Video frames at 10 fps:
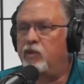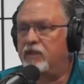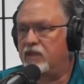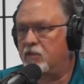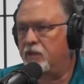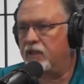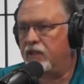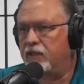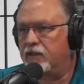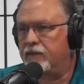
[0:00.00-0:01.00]
with
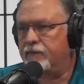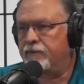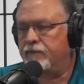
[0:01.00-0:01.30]
disabilities. Mm-hmm.